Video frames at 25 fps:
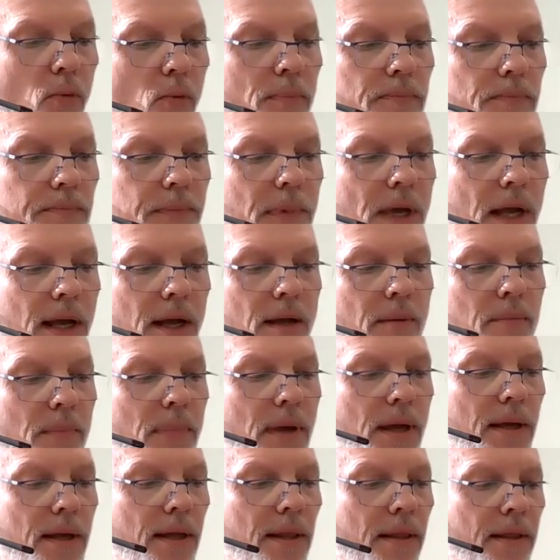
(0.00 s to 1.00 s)
Help
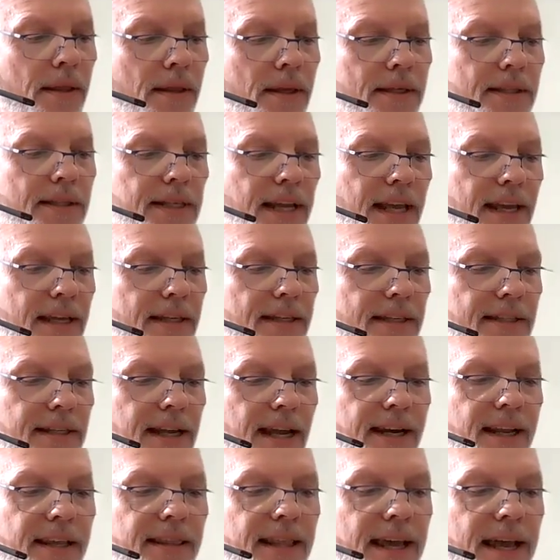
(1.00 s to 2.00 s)
Hub
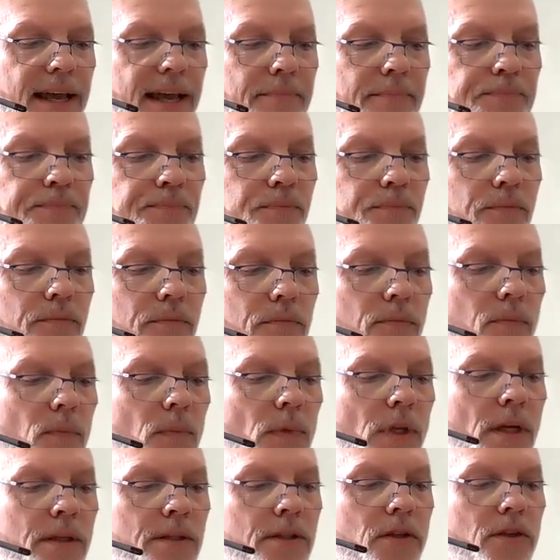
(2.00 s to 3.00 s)
stating that
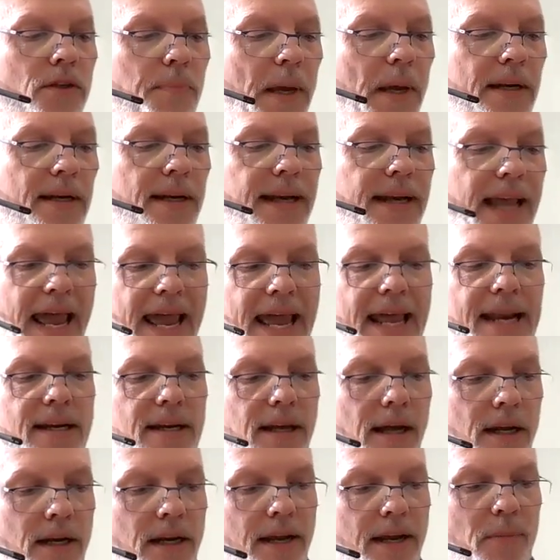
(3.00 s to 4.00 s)
suspended
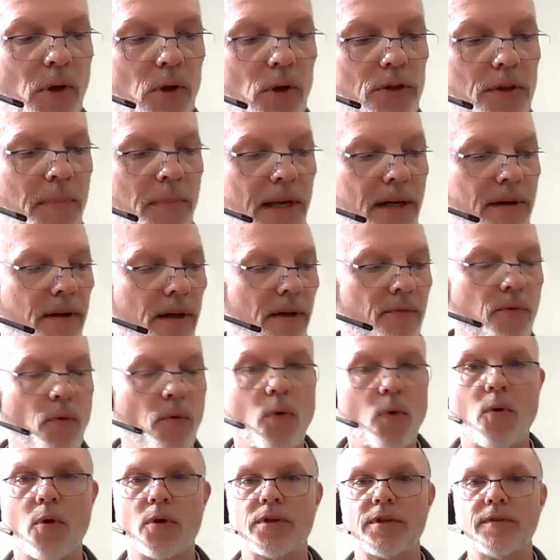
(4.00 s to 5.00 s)
and unable to maintain a
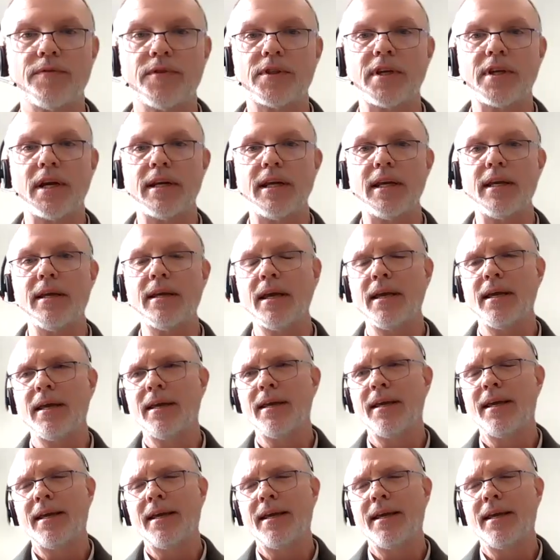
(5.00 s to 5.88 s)
full course of study